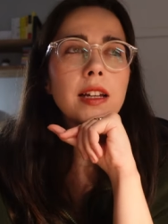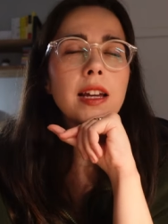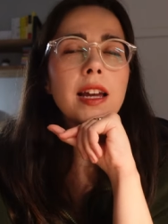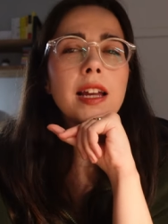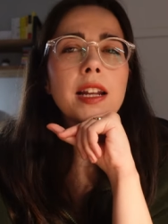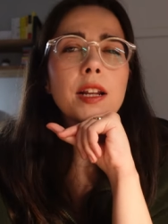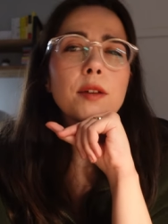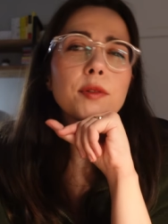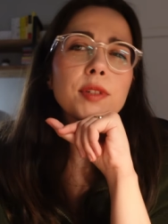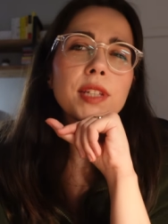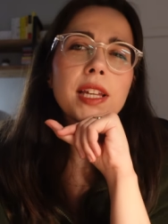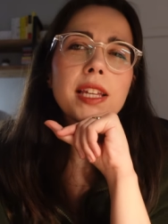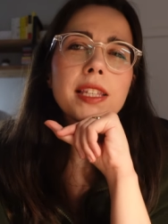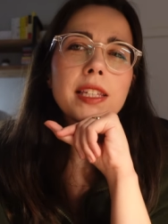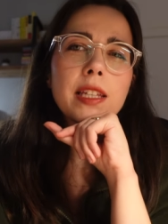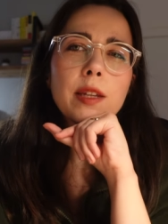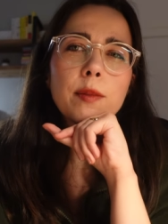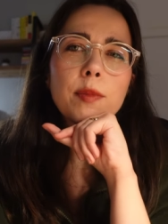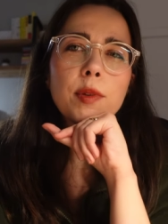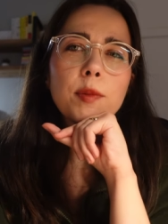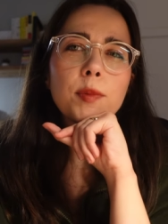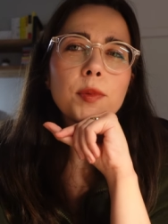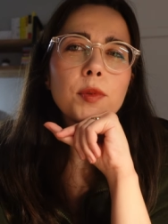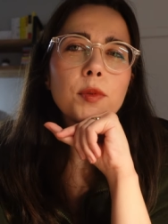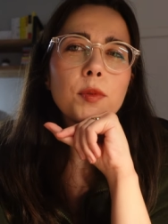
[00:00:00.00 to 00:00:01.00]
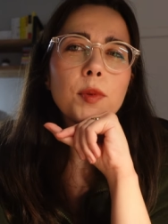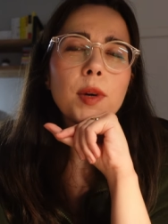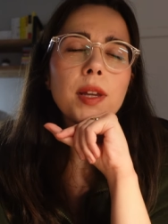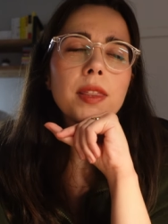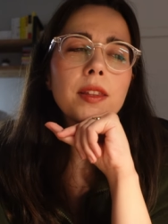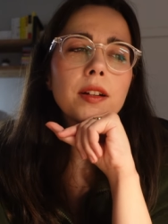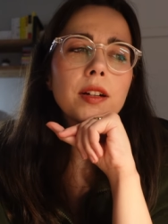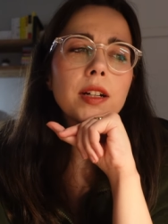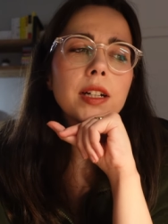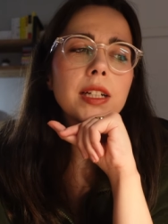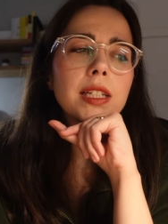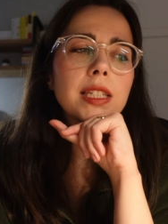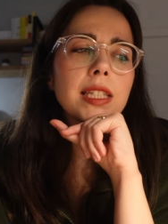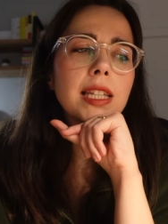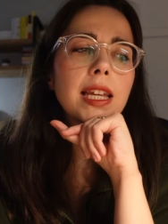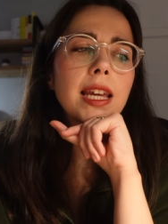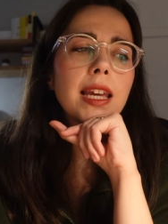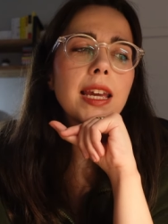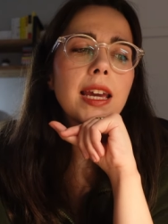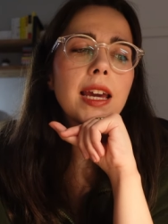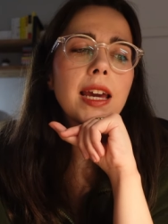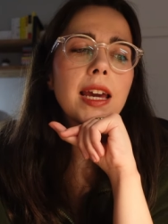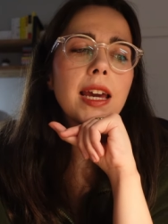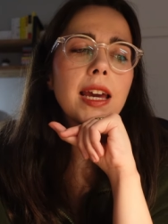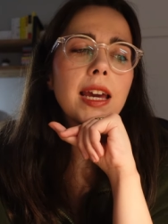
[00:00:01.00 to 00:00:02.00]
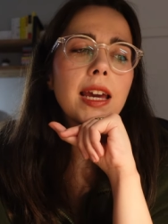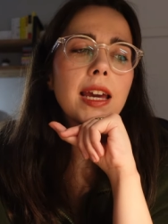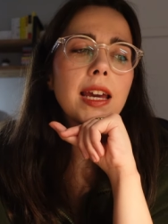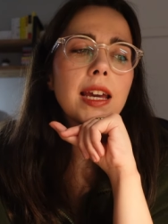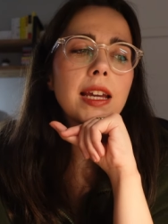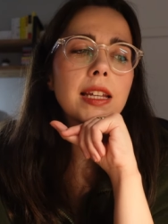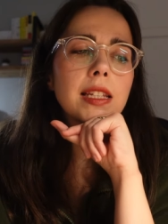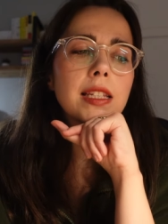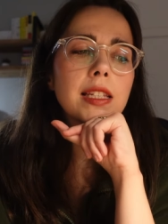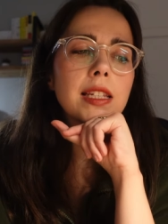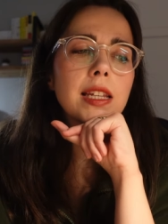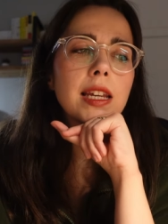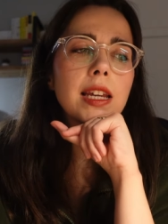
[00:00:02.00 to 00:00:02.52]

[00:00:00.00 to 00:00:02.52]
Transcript: and I was asking people whether they had